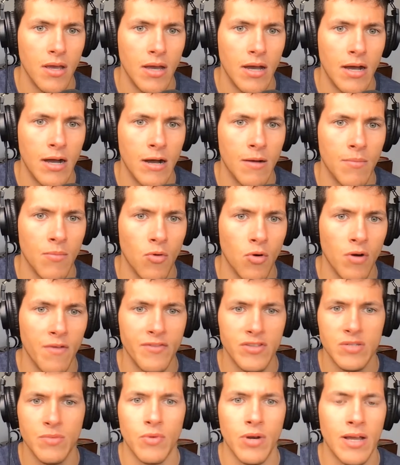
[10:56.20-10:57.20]
or if
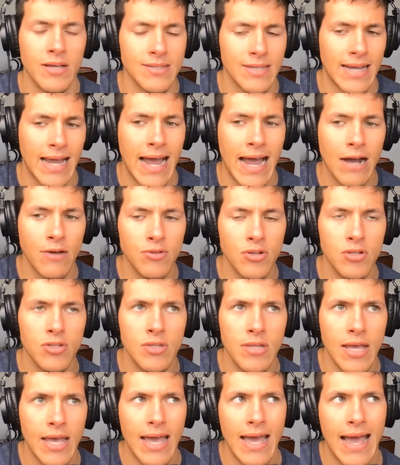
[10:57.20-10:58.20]
it's someone else. Like, how
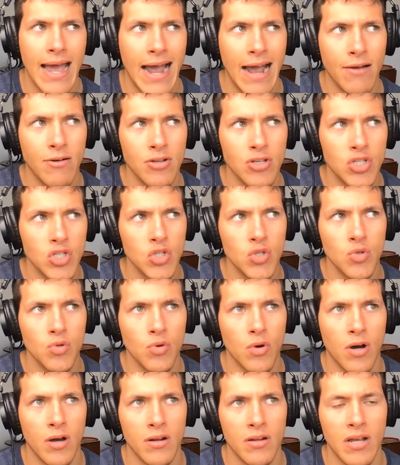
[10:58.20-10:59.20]
did you
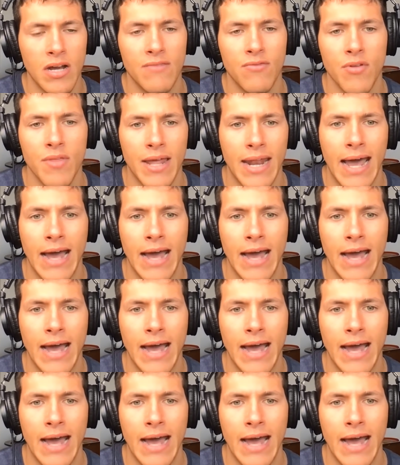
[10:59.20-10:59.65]
uncover that?